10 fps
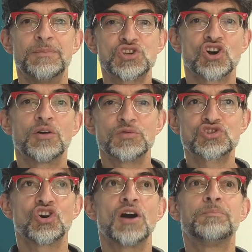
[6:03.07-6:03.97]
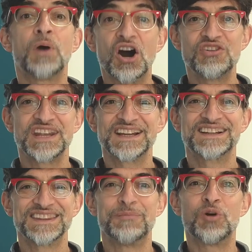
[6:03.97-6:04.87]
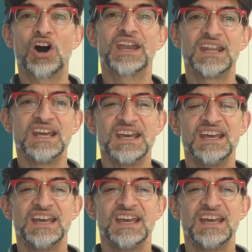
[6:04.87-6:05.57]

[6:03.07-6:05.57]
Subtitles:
They're jawboning the market